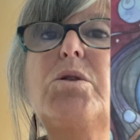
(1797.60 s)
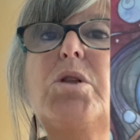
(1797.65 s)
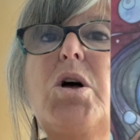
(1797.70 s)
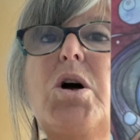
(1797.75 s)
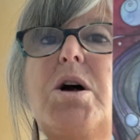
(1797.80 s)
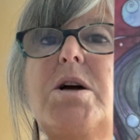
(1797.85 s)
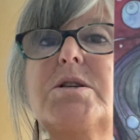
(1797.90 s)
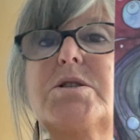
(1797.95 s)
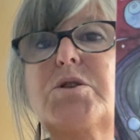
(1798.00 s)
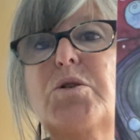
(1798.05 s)

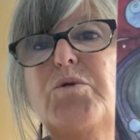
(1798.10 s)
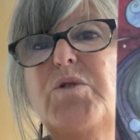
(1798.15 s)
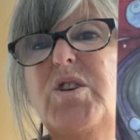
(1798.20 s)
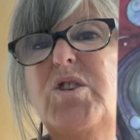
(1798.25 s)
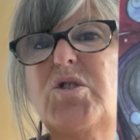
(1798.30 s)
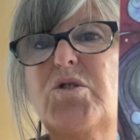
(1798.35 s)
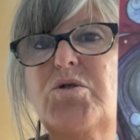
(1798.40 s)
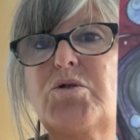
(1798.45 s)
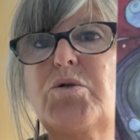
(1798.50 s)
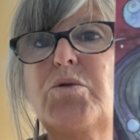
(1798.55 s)
Loss. So
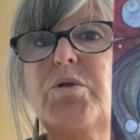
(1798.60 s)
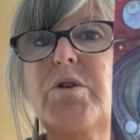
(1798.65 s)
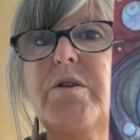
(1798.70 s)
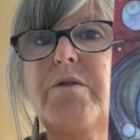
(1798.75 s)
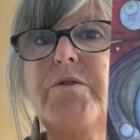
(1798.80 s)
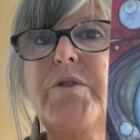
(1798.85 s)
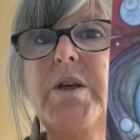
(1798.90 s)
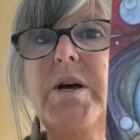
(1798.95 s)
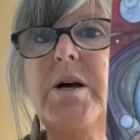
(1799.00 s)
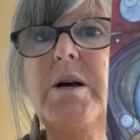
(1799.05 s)
these are sort
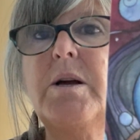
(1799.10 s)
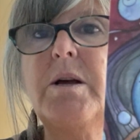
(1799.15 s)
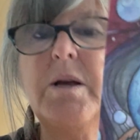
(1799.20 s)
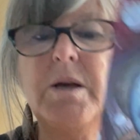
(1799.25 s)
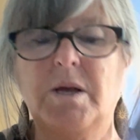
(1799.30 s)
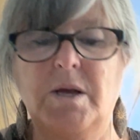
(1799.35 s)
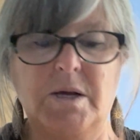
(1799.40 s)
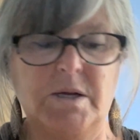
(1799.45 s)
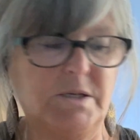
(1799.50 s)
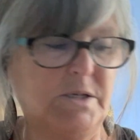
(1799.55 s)
of a
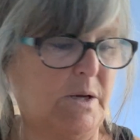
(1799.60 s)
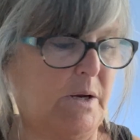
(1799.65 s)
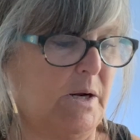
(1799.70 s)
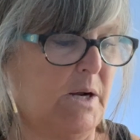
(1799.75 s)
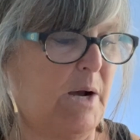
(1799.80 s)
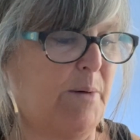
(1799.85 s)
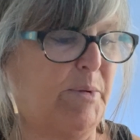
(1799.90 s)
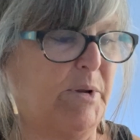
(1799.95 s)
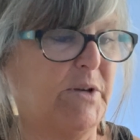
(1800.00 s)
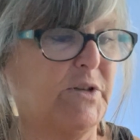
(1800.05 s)

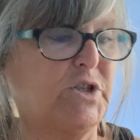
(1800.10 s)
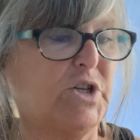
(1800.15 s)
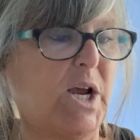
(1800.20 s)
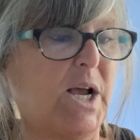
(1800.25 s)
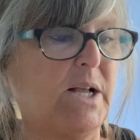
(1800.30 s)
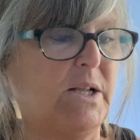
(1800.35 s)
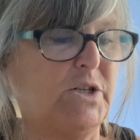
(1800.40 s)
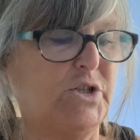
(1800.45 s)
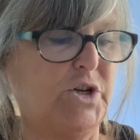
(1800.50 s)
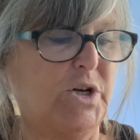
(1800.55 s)
couple of
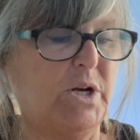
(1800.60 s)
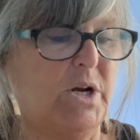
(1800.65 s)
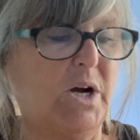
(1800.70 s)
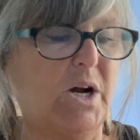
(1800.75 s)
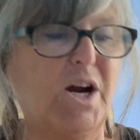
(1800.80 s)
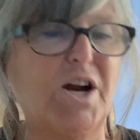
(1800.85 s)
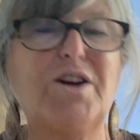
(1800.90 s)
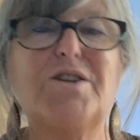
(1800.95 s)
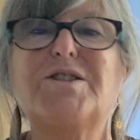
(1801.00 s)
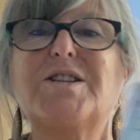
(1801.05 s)
challenging
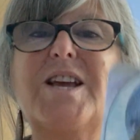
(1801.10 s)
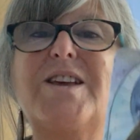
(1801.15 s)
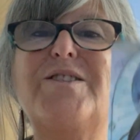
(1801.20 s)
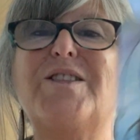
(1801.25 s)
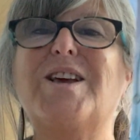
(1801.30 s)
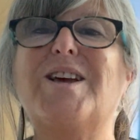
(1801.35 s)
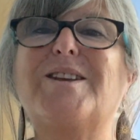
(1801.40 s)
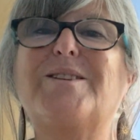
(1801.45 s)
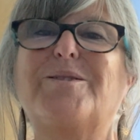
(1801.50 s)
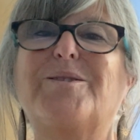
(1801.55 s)
cards, and
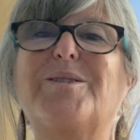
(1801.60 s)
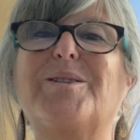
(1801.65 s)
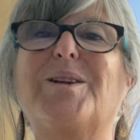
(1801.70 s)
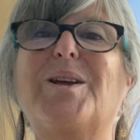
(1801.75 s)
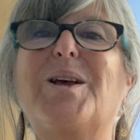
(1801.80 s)
then